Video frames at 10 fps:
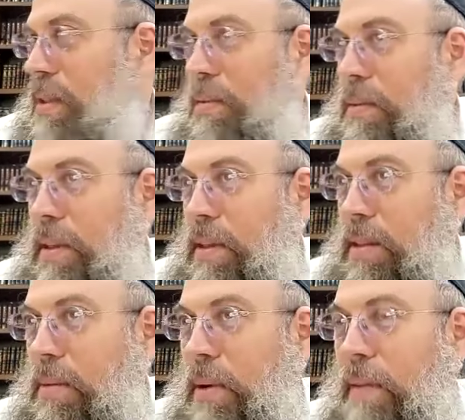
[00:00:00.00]
the, he's
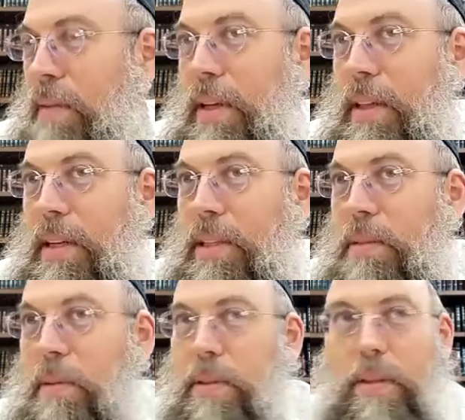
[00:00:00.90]
doing everything that he's
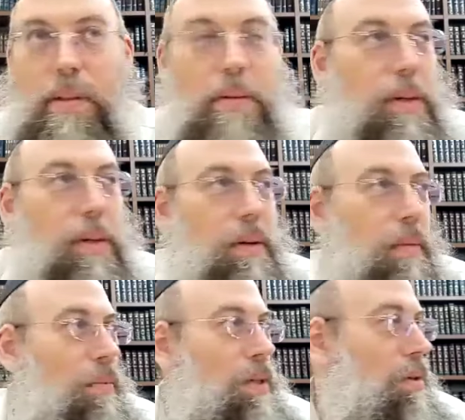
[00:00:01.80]
supposed to do.
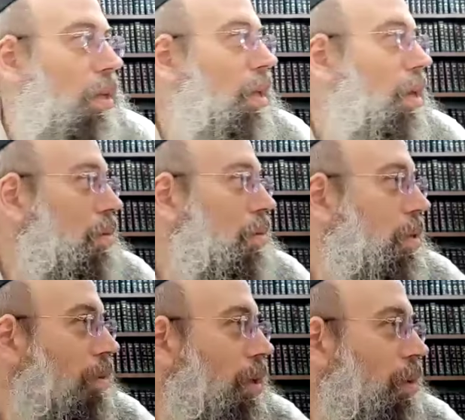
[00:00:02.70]
We saw that he was
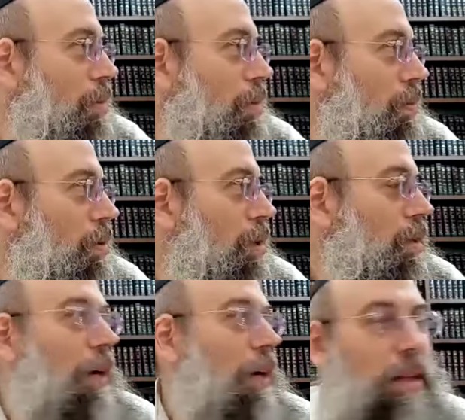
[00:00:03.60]
holding it before.
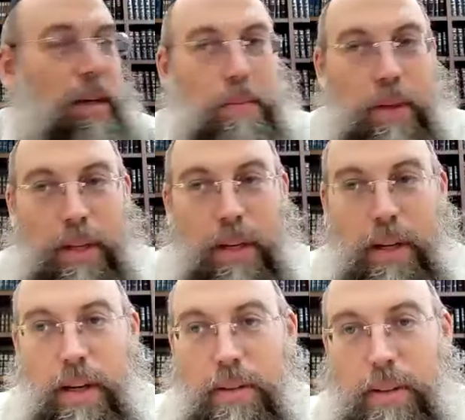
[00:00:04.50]
The fact that he pulled it out
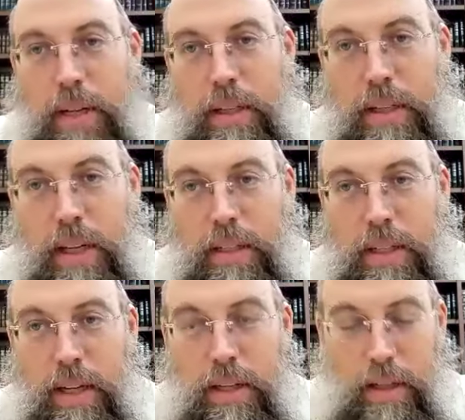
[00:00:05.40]
now should not change the
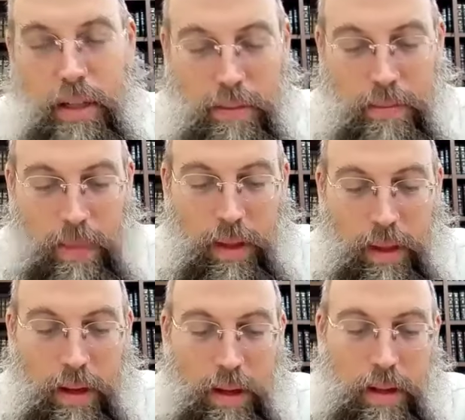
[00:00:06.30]
halacha.
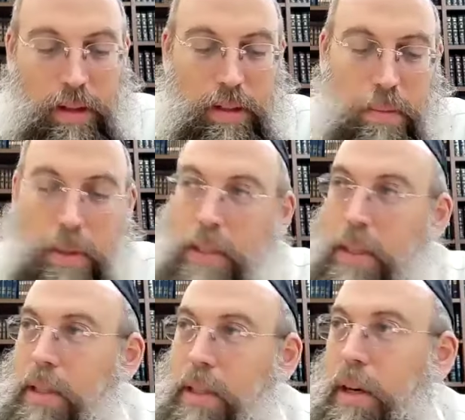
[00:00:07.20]
The Gemara
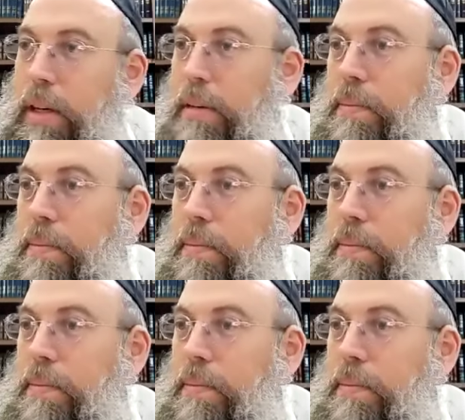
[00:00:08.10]
says, "Light